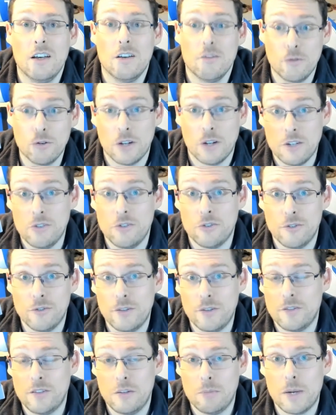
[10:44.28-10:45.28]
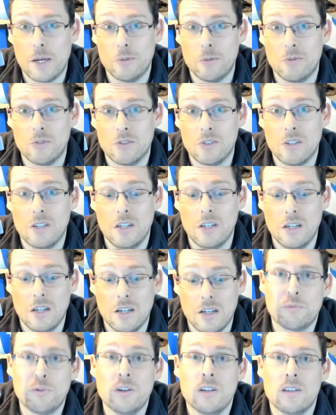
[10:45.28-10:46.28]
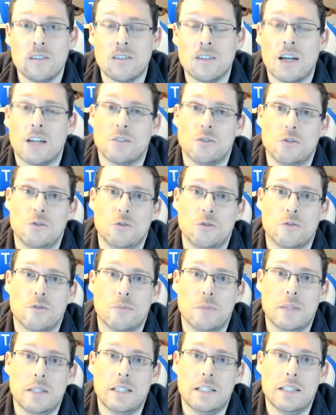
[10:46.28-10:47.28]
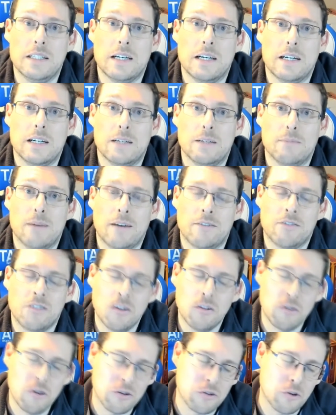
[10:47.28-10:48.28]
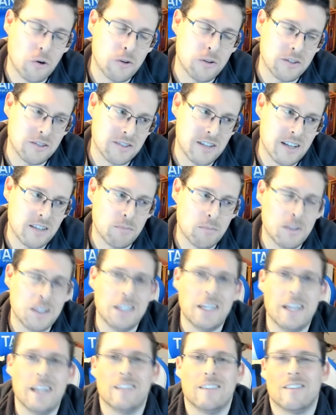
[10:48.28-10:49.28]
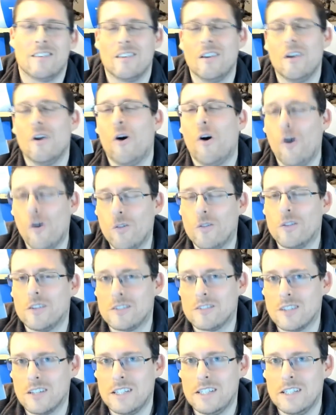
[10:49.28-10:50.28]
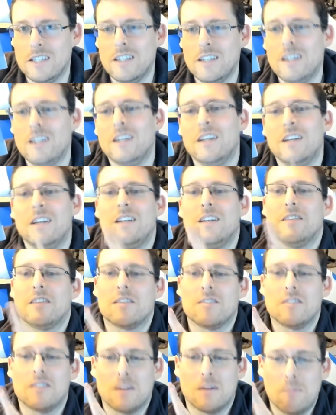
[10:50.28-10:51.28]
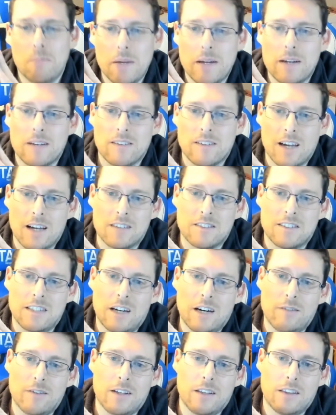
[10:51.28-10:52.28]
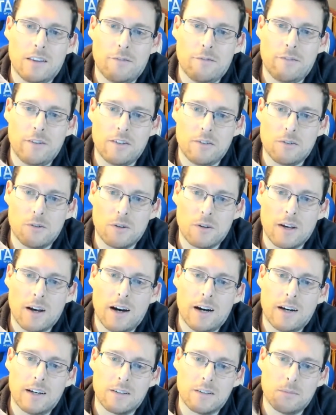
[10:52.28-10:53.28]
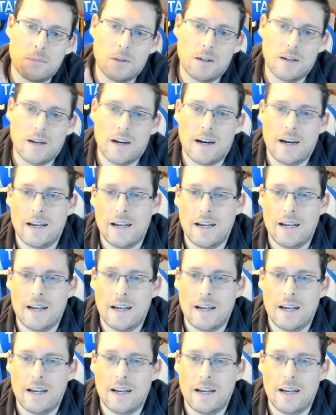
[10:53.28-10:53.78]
for £150. Pretty sad news for me. I've still got it on the SNES Mini. It obviously doesn't compare to actually having the physical cart, but